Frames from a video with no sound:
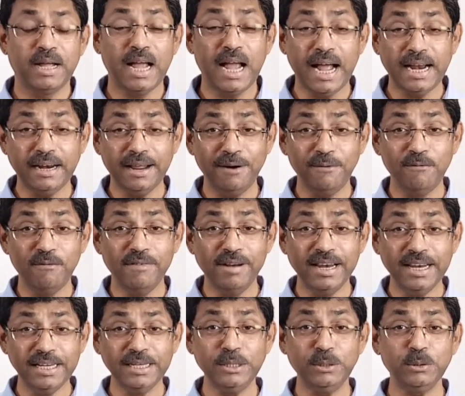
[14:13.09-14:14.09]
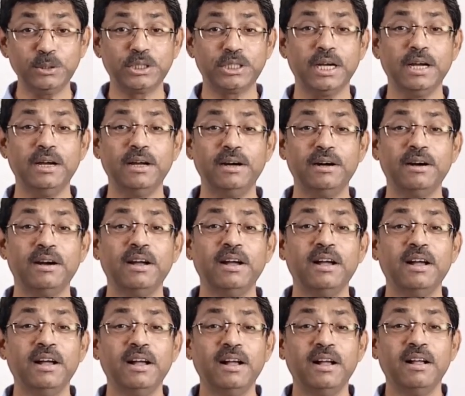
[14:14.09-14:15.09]
and are willing to share
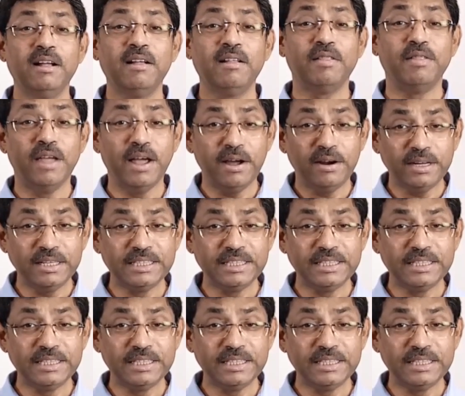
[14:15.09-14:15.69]
their